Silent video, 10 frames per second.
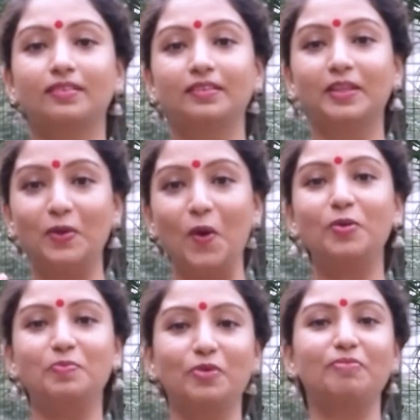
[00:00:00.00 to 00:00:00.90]
the
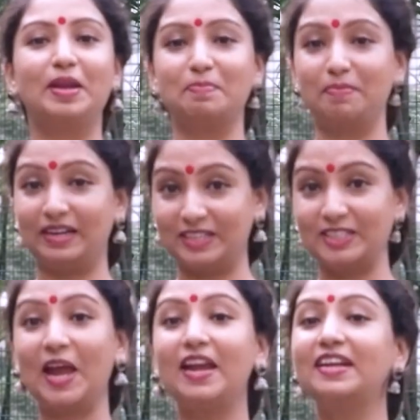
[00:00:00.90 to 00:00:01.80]
known movement. But a
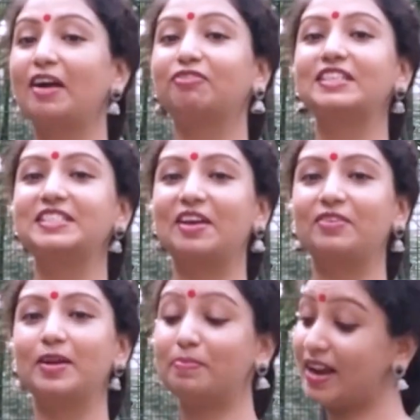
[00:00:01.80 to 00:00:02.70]
child, after
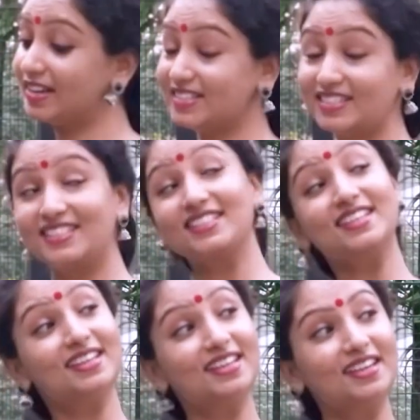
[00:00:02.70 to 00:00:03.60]
several practice,
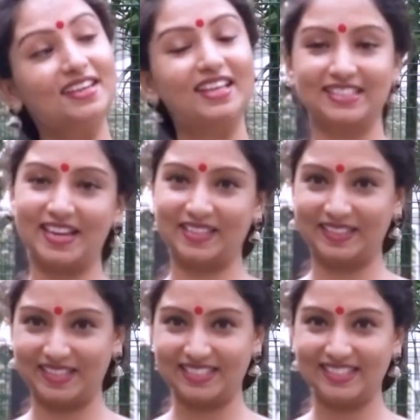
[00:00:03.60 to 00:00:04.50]
does
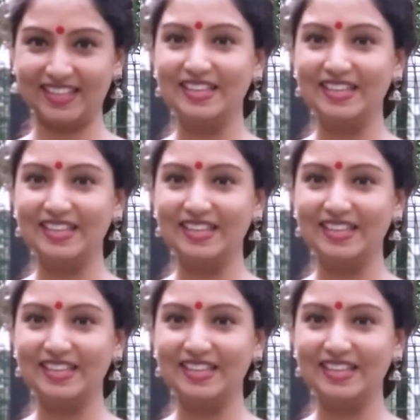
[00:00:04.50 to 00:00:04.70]
like this.